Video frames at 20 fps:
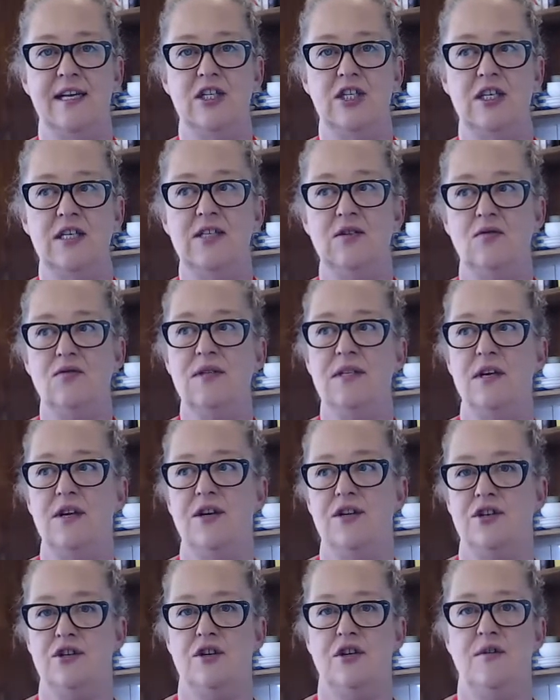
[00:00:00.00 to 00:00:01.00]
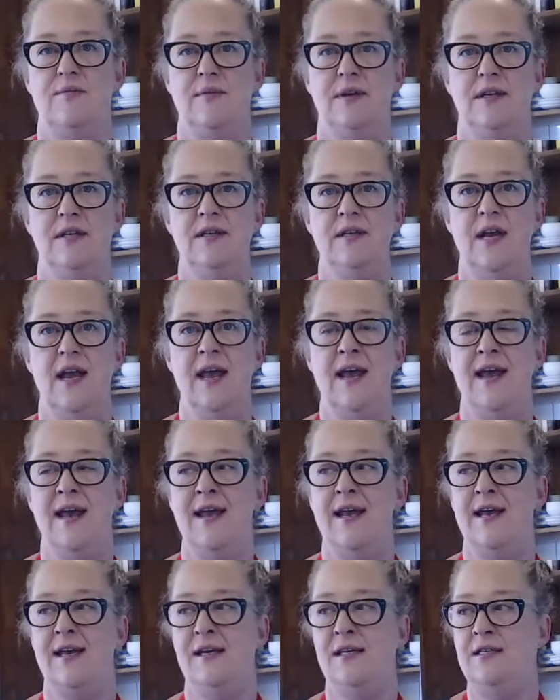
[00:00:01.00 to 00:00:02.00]
She's also human,
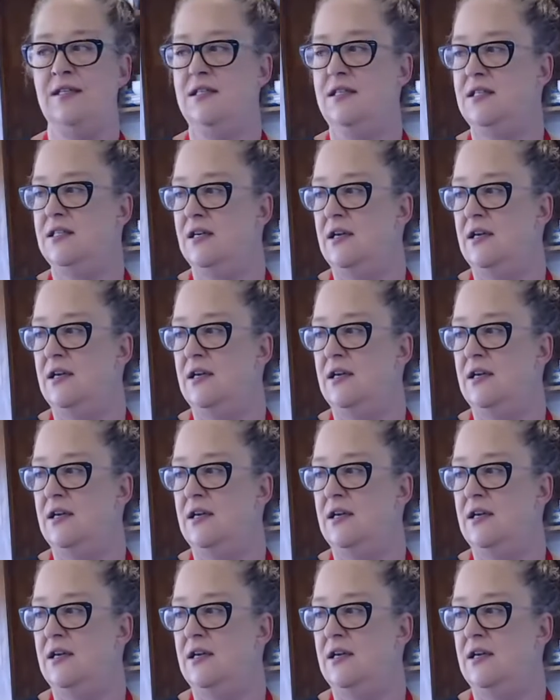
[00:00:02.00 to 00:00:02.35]
and